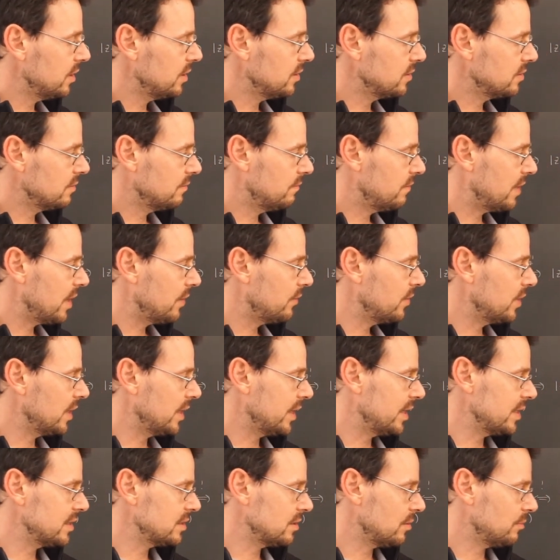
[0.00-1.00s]
is a very
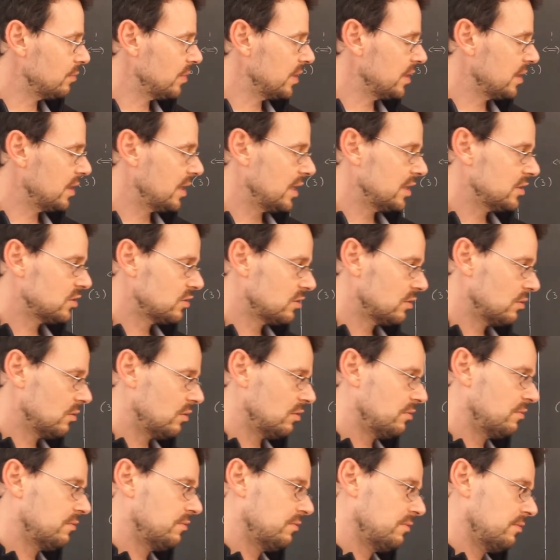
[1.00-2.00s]
nice application
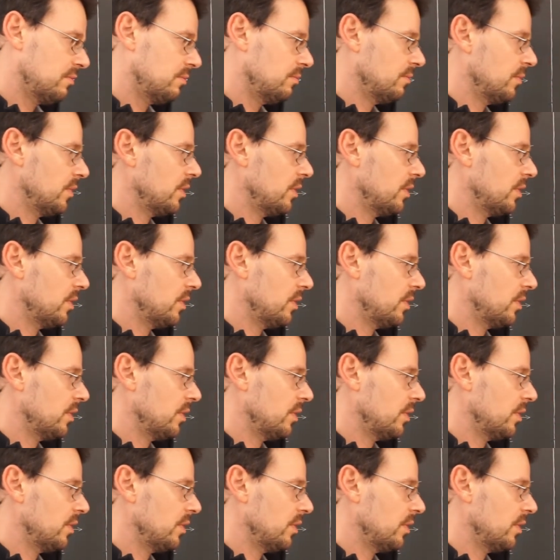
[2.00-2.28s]
of